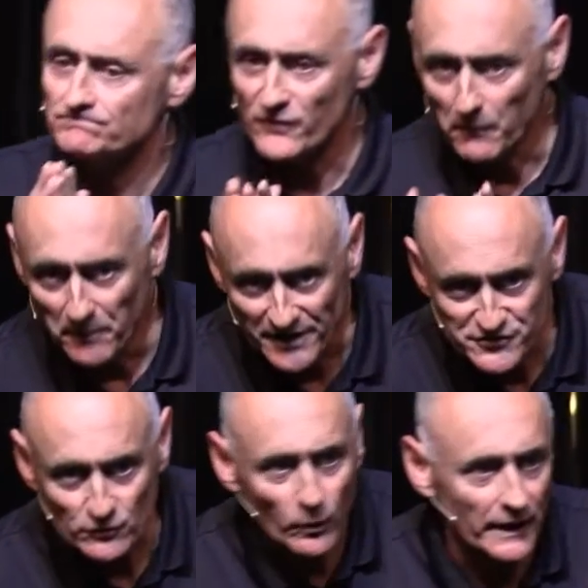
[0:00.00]
the
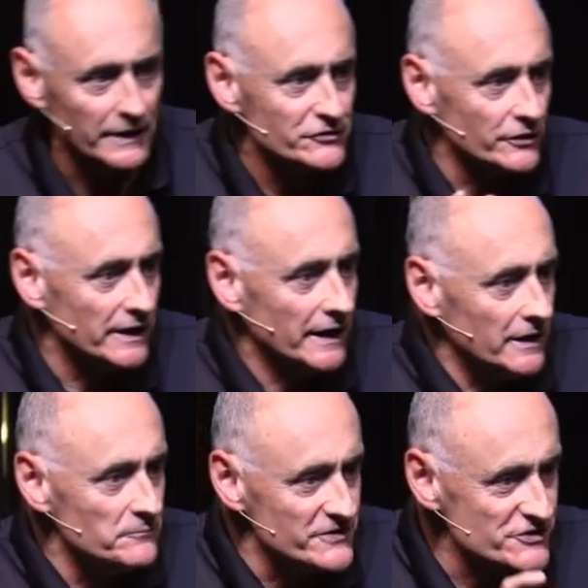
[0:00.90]
best way to
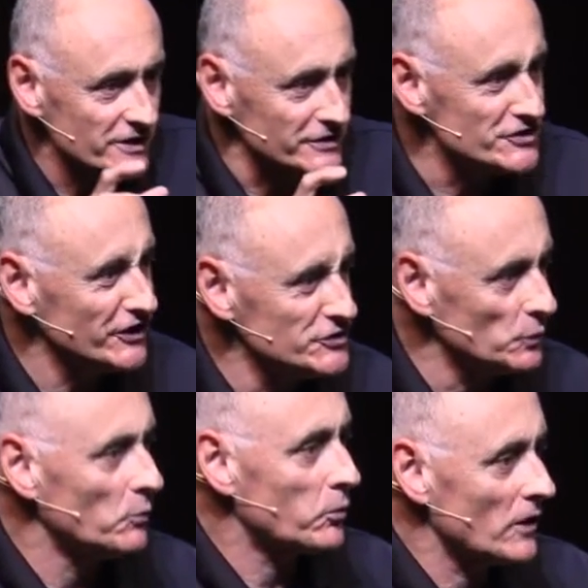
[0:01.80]
keep this
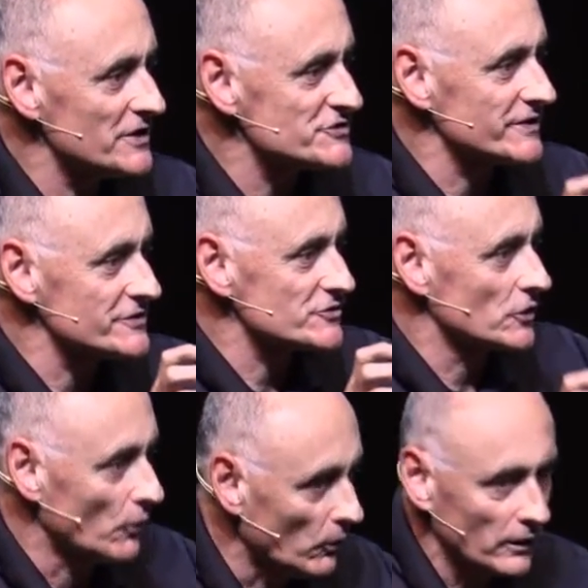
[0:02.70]
continual process
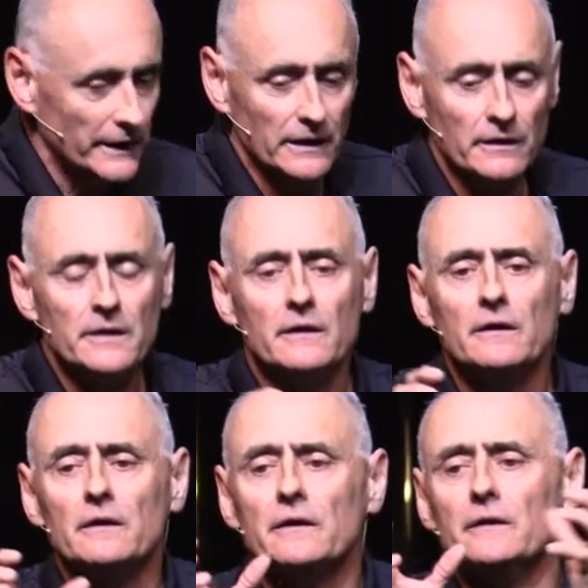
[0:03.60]
going
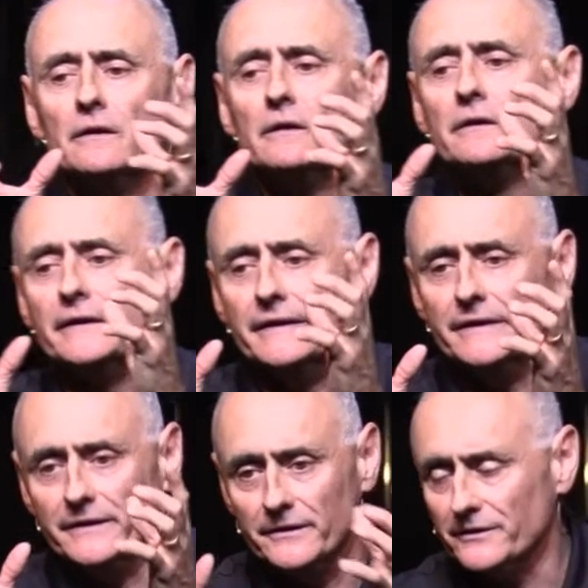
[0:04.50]

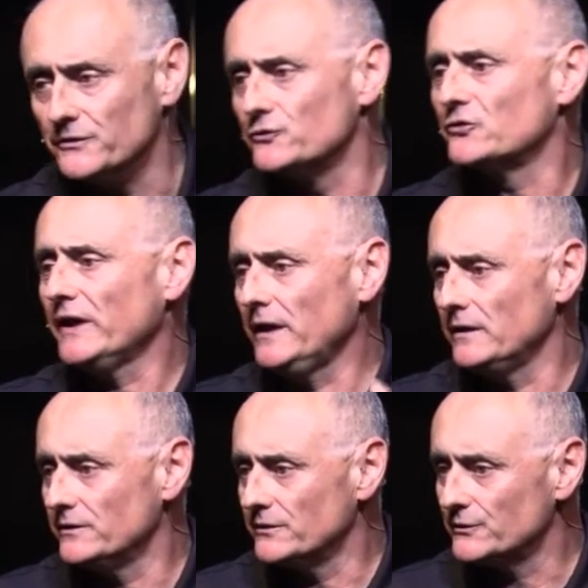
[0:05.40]
is
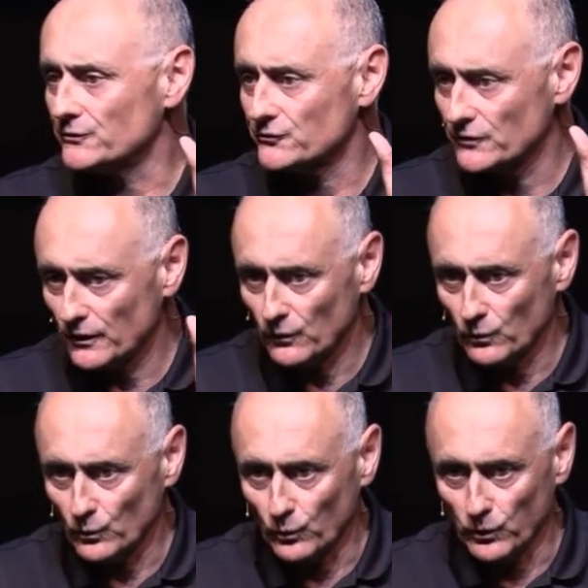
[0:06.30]
His
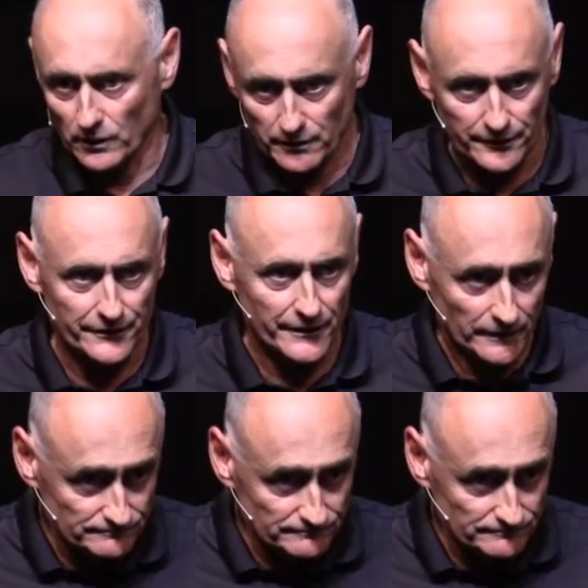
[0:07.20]
Word.